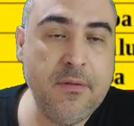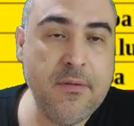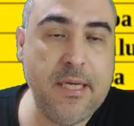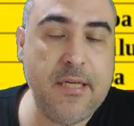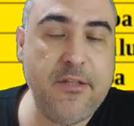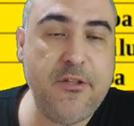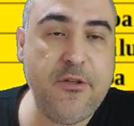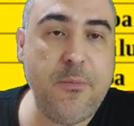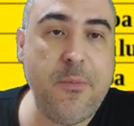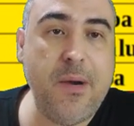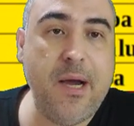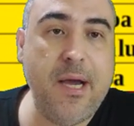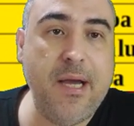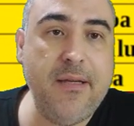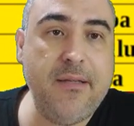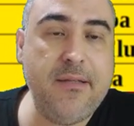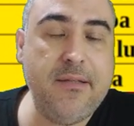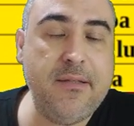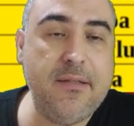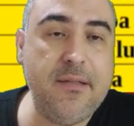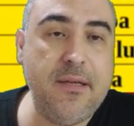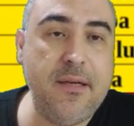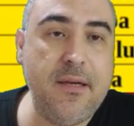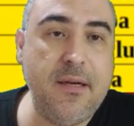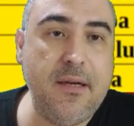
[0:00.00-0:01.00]
that you
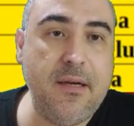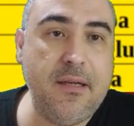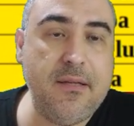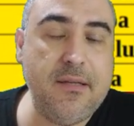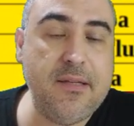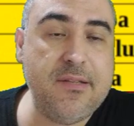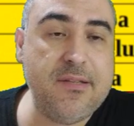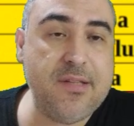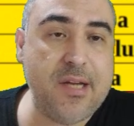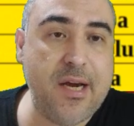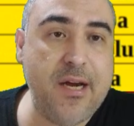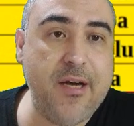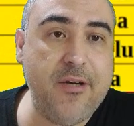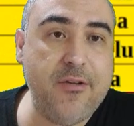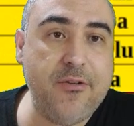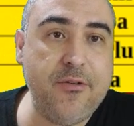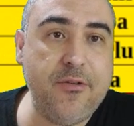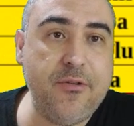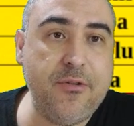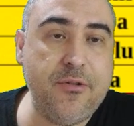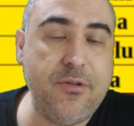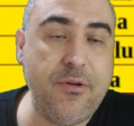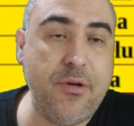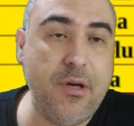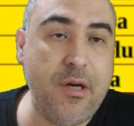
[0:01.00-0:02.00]
might desire
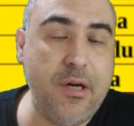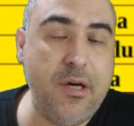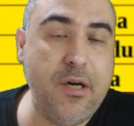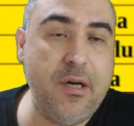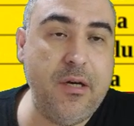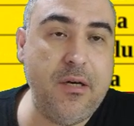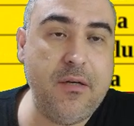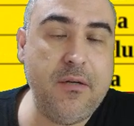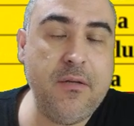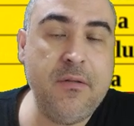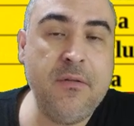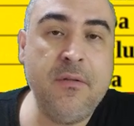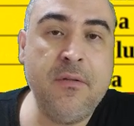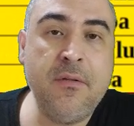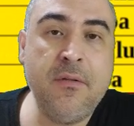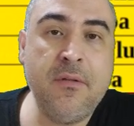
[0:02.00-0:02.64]
to learn